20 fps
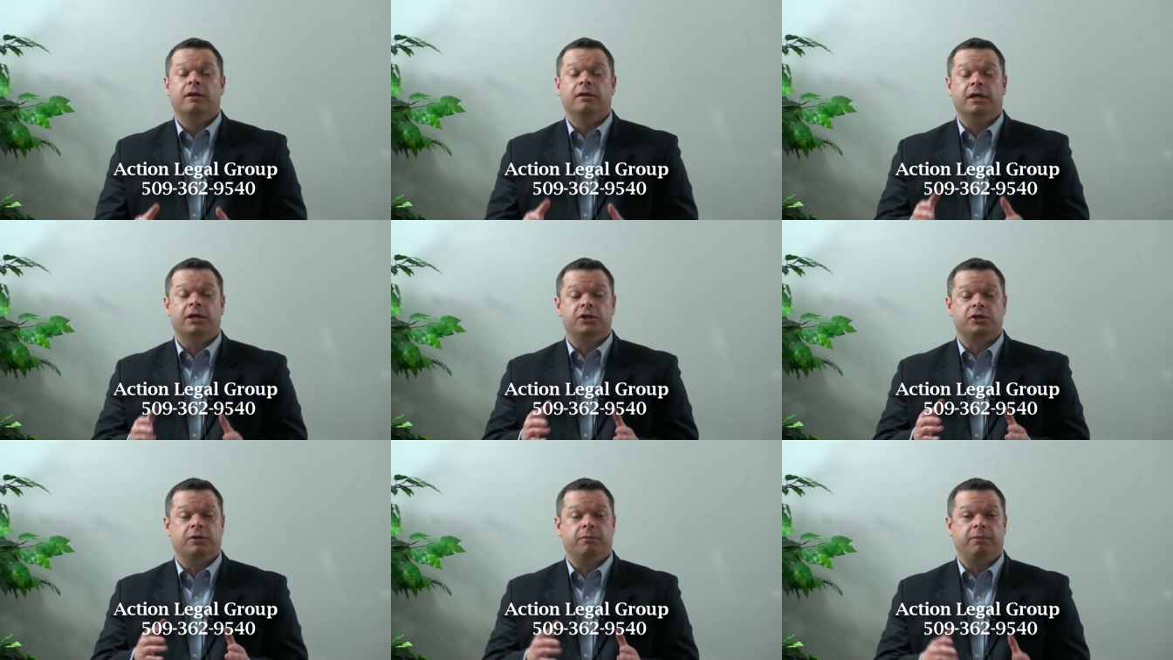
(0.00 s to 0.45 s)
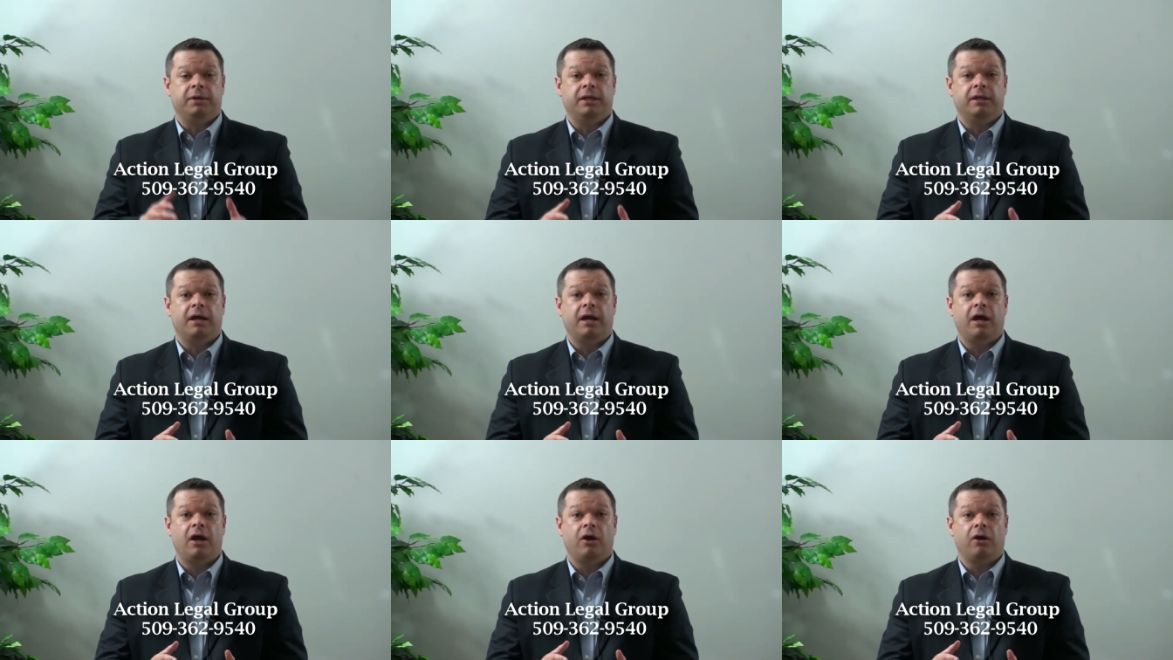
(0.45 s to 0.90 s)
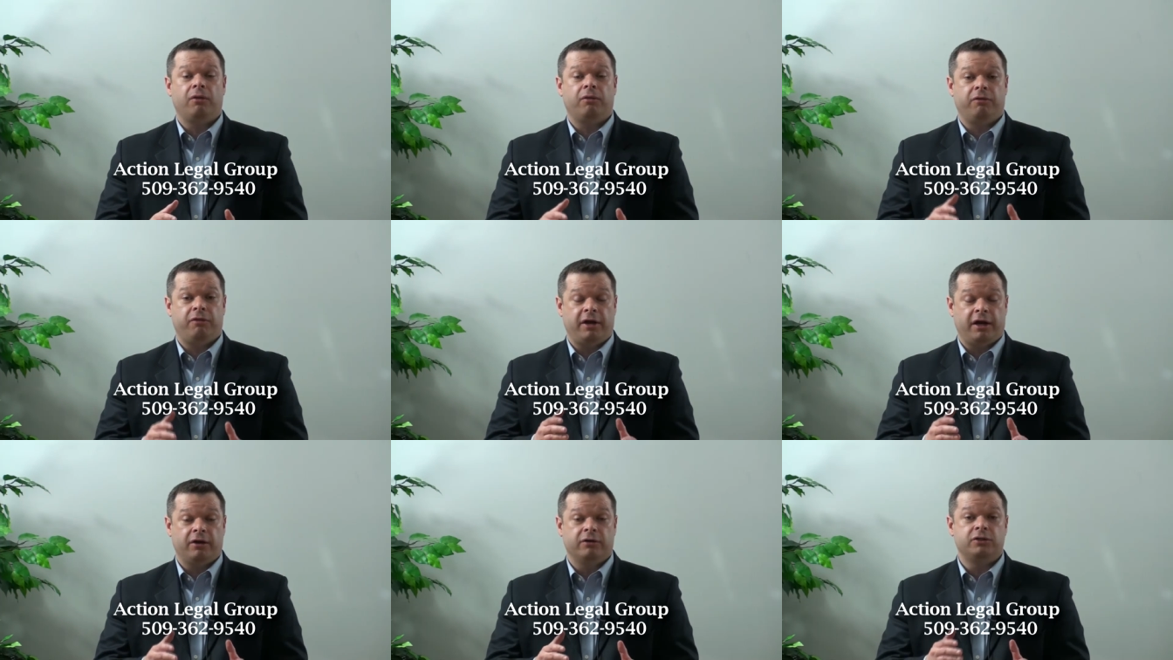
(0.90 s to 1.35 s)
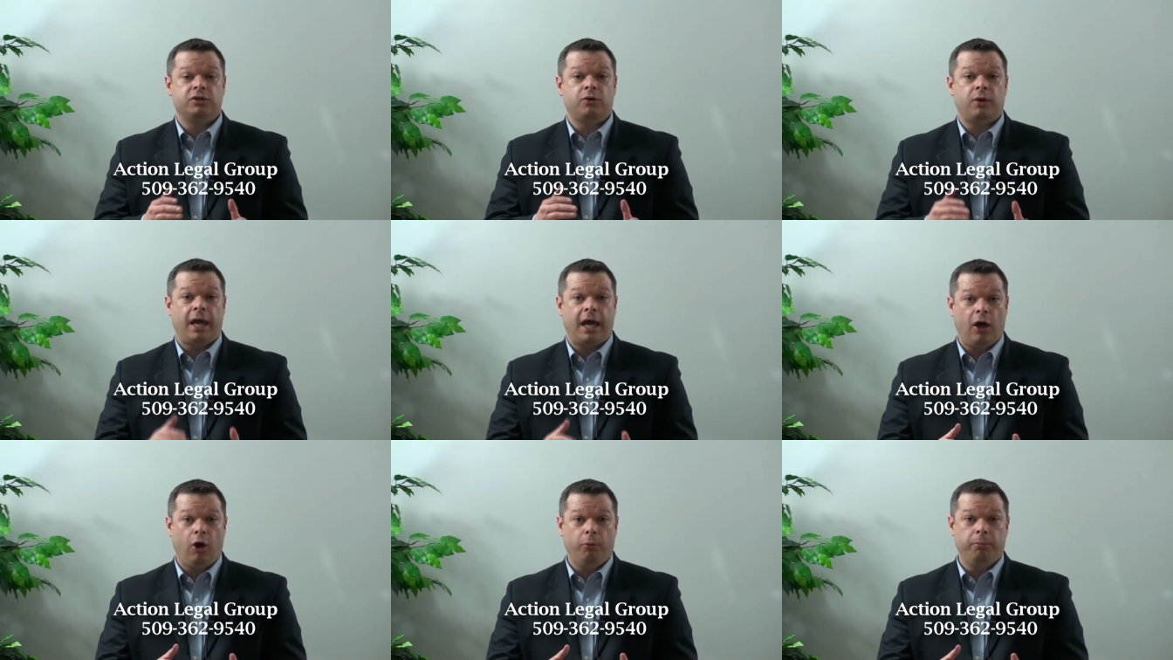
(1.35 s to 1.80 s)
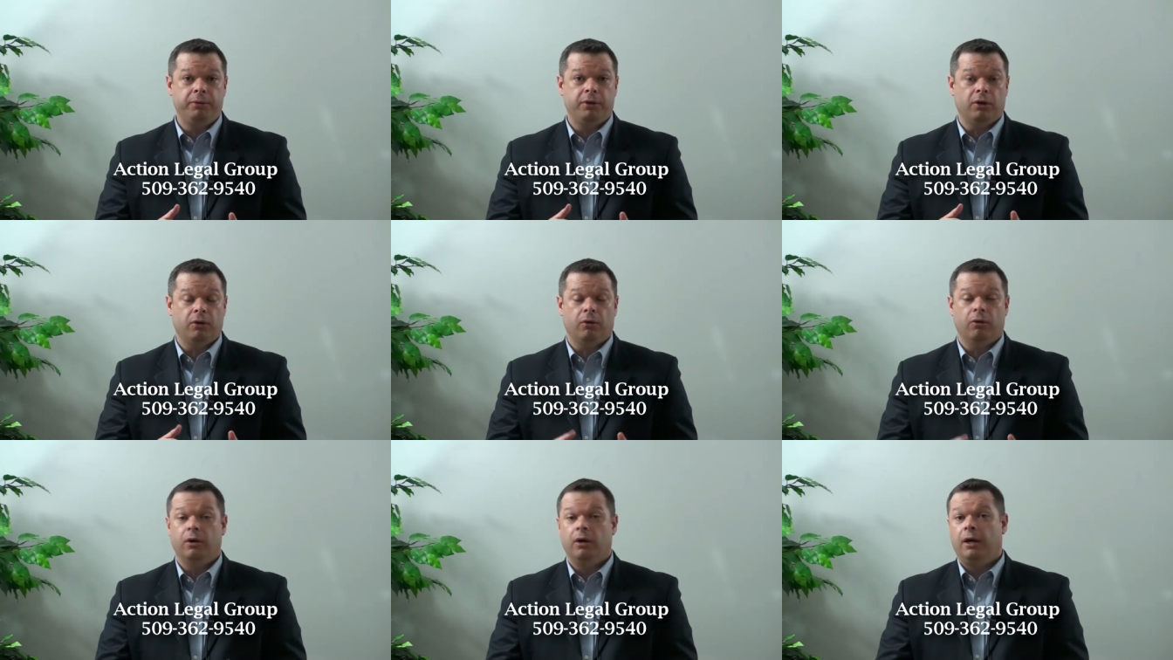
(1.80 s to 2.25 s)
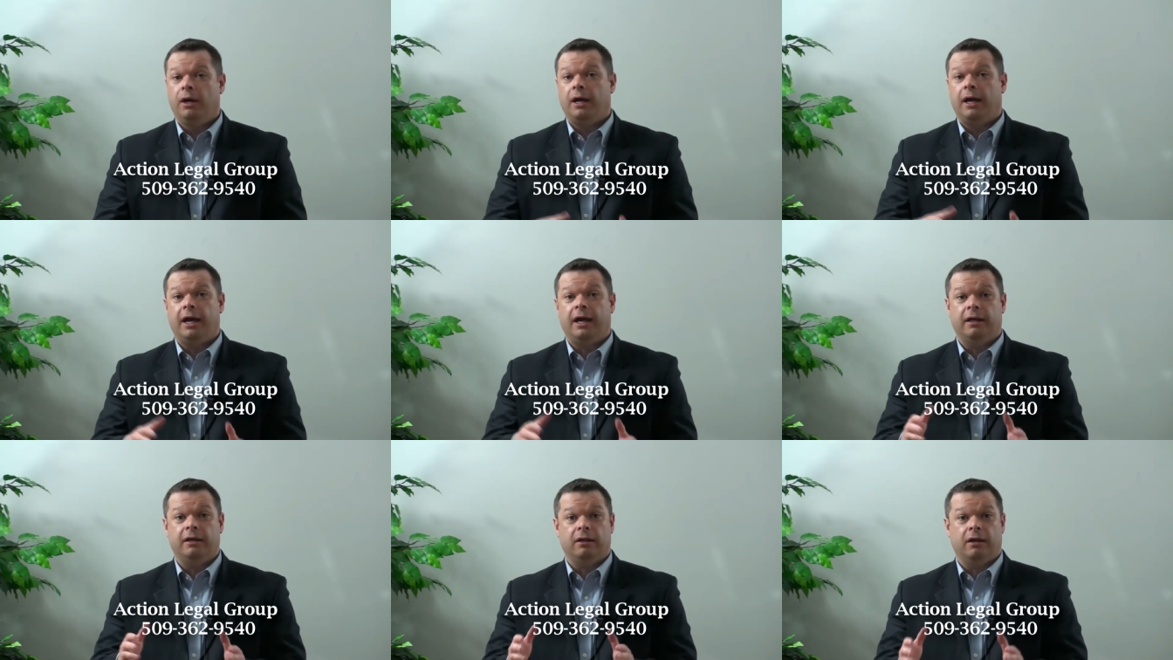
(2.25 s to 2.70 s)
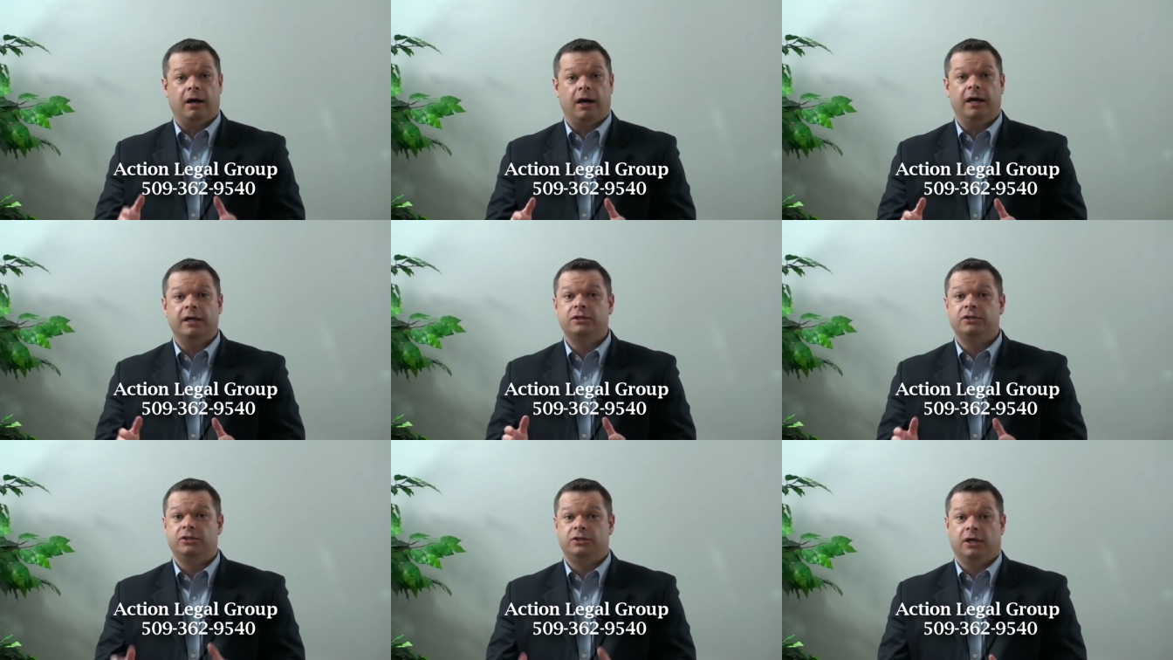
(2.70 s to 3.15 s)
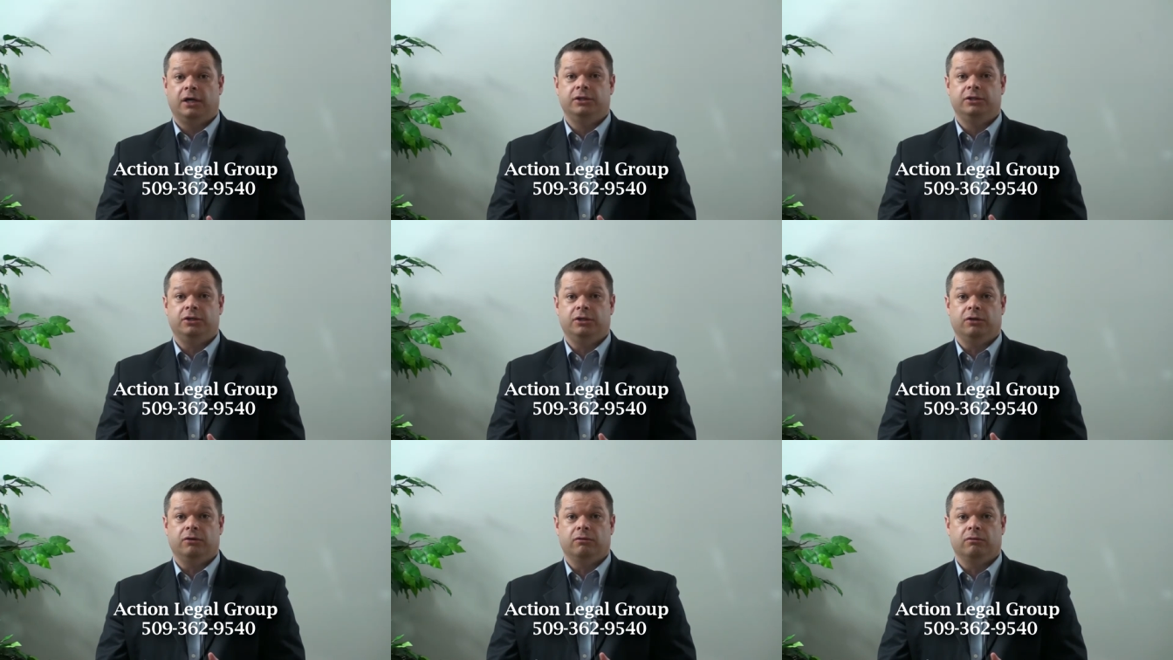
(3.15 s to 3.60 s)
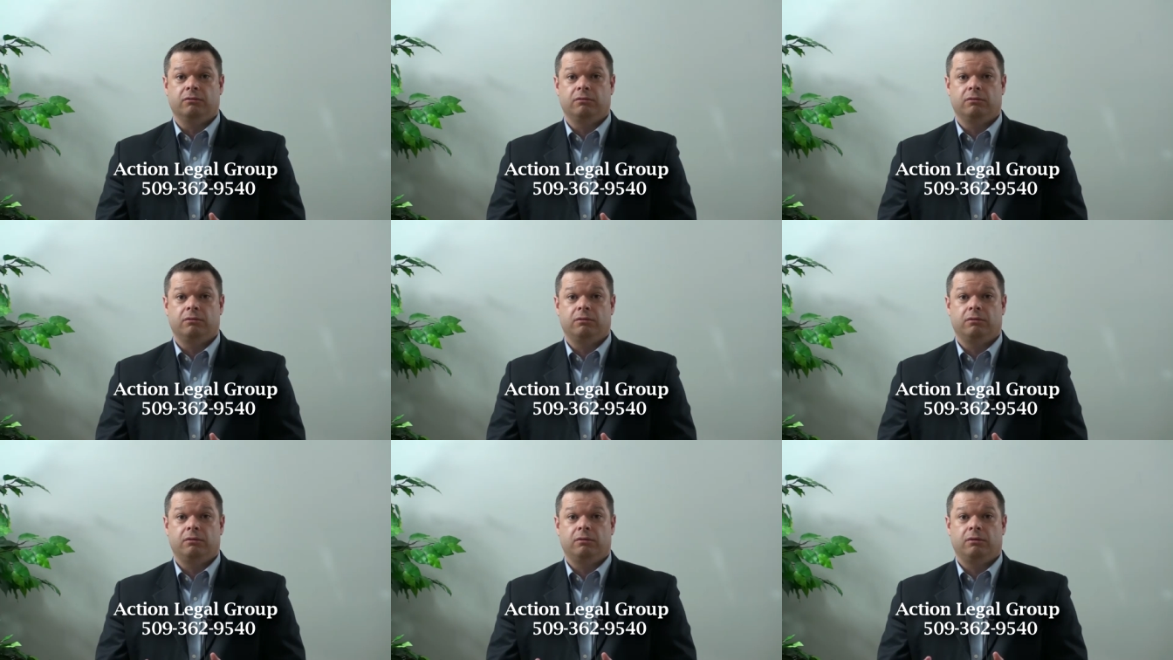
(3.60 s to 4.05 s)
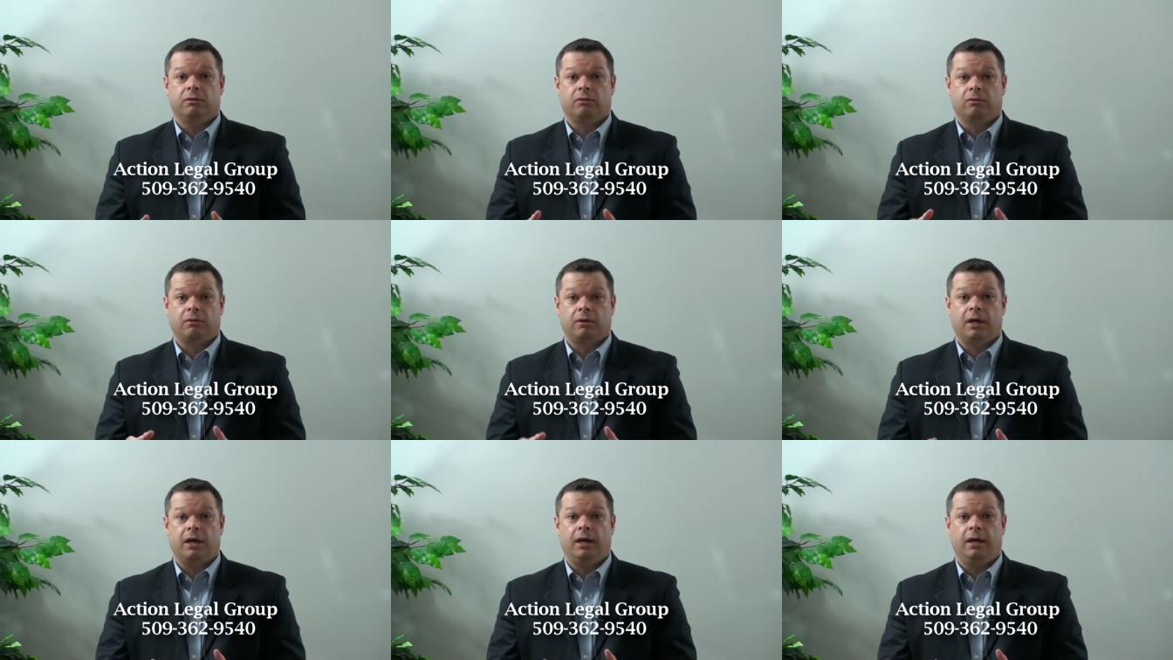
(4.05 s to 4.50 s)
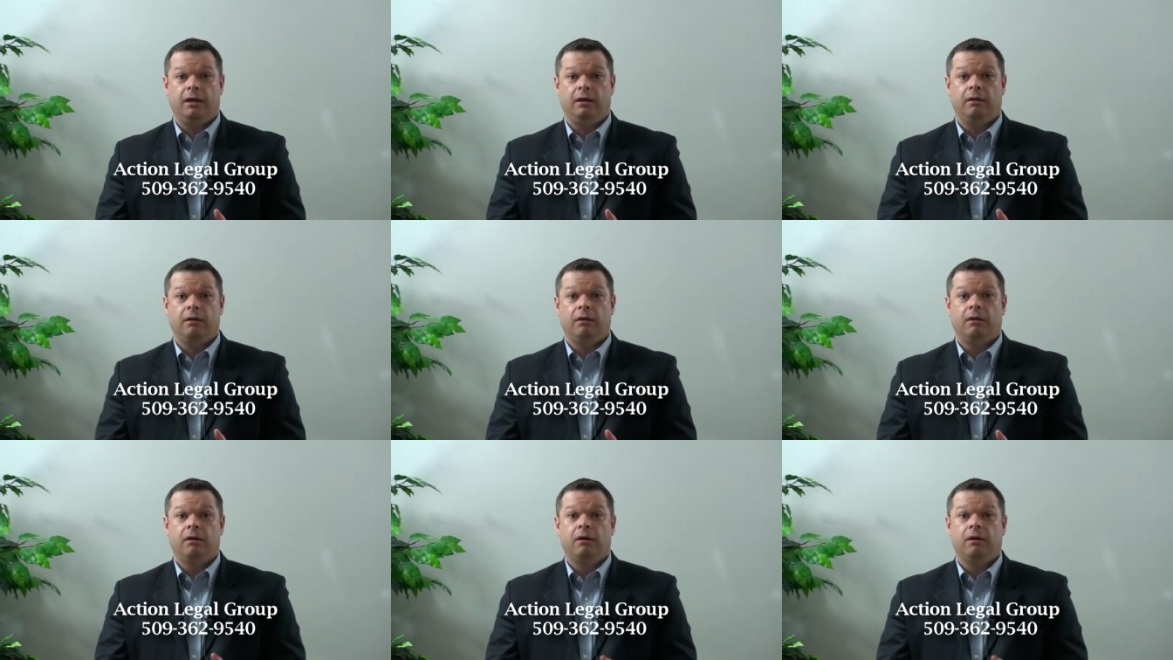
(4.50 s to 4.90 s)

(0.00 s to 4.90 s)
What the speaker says: They should be there to help you and not judge you. Okay?